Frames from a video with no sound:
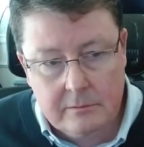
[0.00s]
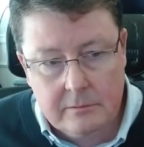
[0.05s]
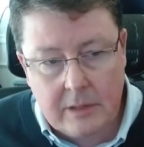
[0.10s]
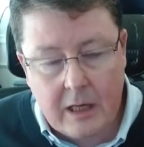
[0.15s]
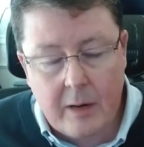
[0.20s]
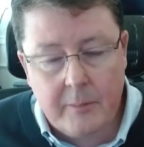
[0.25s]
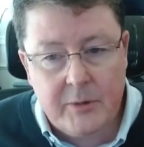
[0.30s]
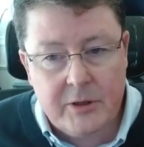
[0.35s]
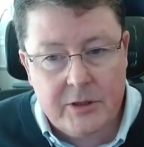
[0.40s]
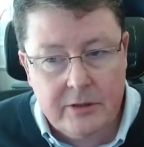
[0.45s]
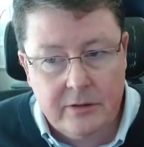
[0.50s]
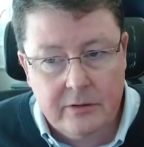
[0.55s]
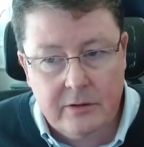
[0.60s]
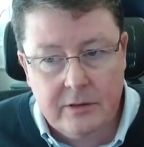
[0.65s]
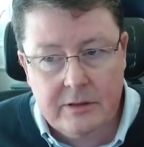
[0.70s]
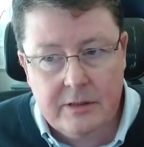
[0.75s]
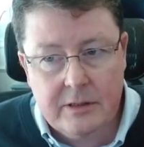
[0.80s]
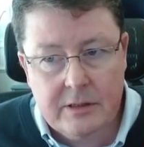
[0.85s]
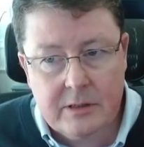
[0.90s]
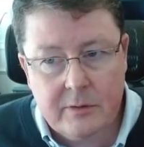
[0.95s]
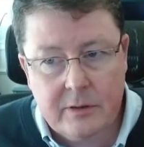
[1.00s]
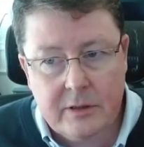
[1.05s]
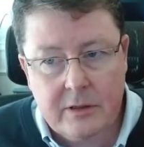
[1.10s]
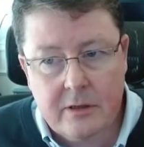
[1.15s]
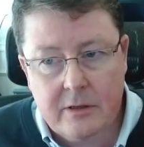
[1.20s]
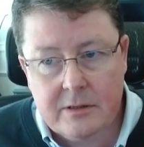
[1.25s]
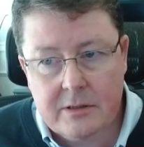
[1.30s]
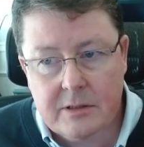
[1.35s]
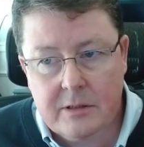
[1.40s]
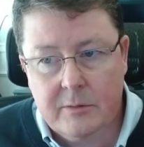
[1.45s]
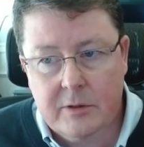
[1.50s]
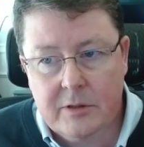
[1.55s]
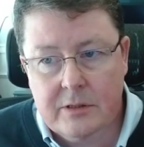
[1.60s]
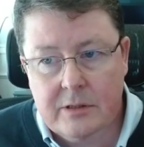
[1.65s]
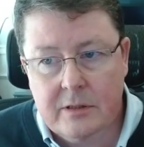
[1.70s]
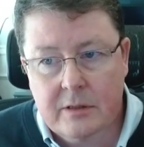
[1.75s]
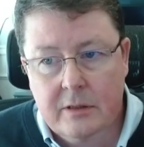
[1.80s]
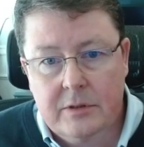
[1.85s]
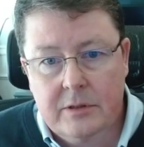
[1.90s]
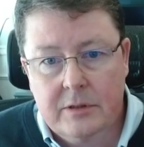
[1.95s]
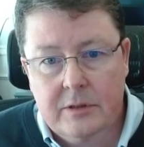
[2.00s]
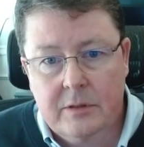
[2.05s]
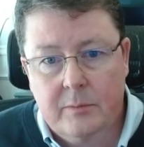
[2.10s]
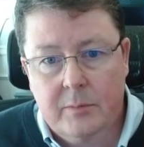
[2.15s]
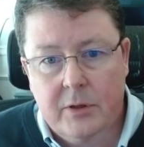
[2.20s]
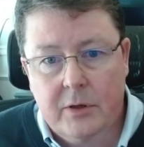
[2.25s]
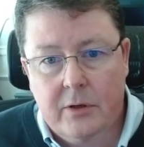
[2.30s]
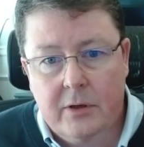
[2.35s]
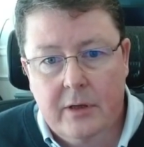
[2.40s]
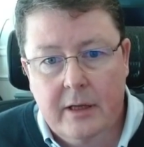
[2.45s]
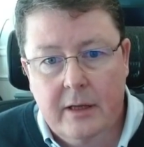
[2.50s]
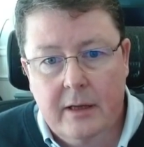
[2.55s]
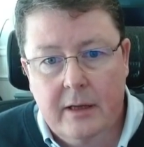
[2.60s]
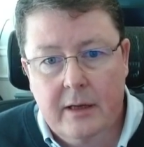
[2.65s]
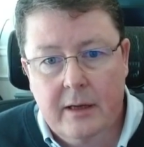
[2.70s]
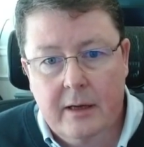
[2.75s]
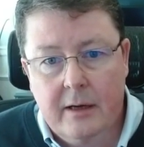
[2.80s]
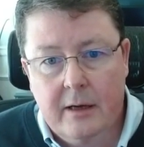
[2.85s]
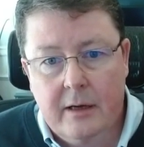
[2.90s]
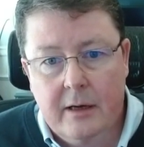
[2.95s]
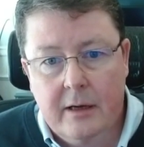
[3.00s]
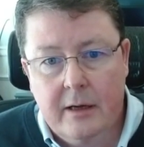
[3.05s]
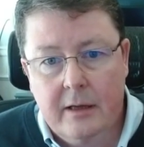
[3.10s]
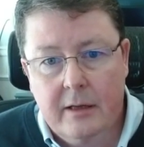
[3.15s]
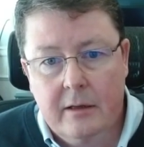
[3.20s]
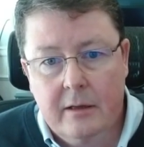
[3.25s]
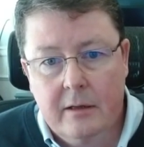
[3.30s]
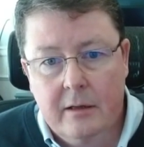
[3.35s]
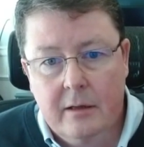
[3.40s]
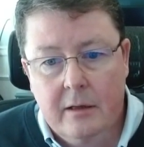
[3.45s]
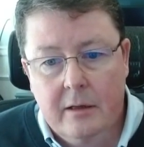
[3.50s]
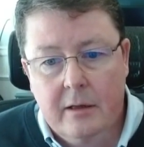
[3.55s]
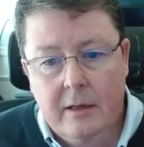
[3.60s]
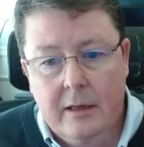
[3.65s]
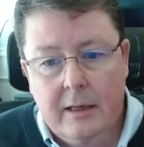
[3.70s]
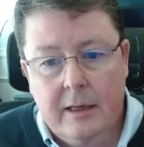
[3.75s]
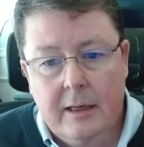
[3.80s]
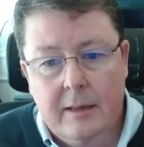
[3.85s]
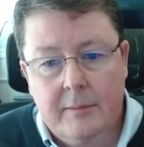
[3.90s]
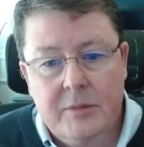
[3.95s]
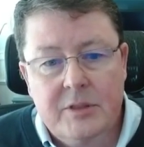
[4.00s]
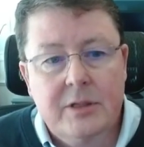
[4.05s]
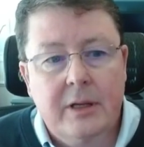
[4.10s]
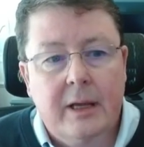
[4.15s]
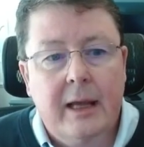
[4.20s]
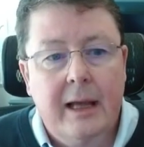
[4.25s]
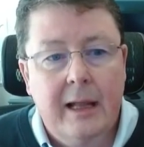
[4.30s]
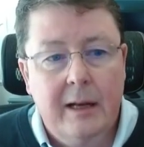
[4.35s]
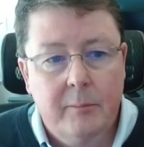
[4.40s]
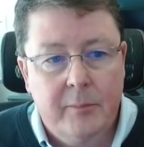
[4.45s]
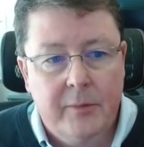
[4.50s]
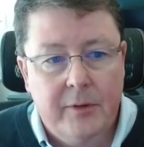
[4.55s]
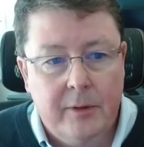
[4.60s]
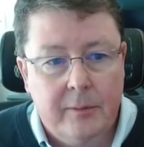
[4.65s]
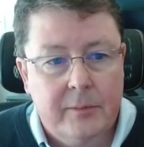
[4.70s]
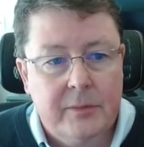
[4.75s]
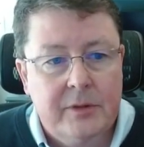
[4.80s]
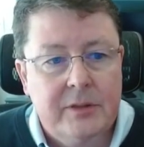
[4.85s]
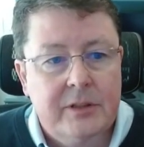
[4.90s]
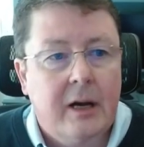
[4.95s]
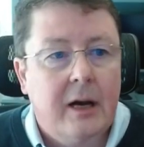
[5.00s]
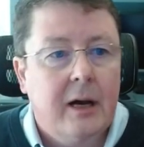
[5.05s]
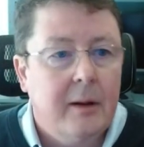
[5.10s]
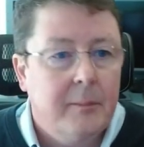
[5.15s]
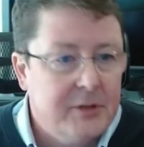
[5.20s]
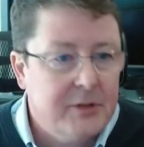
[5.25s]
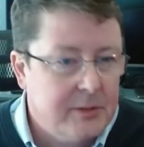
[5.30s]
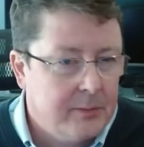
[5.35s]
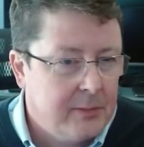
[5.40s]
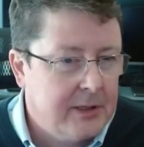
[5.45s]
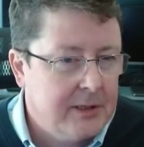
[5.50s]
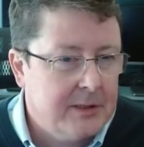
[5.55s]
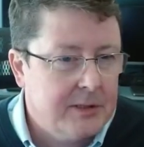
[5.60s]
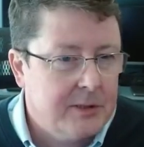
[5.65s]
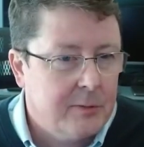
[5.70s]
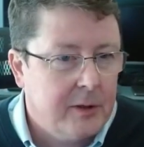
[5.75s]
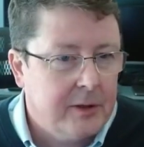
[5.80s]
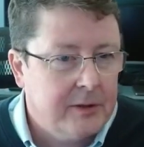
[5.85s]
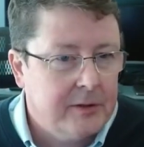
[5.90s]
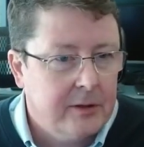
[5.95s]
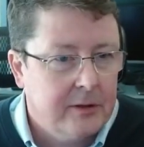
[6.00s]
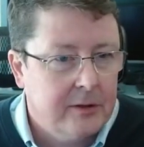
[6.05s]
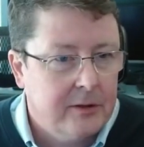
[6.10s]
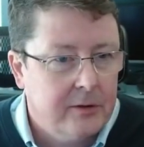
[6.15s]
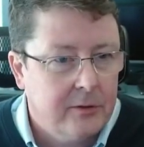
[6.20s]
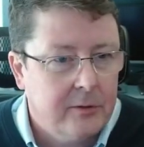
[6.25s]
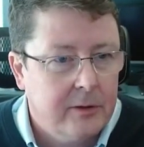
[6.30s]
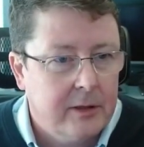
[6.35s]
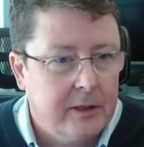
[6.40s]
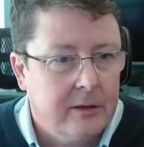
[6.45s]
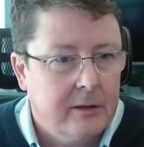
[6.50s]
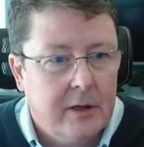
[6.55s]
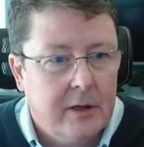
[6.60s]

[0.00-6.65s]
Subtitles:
opportunities with customers to deploy AI to help them to optimize what they're doing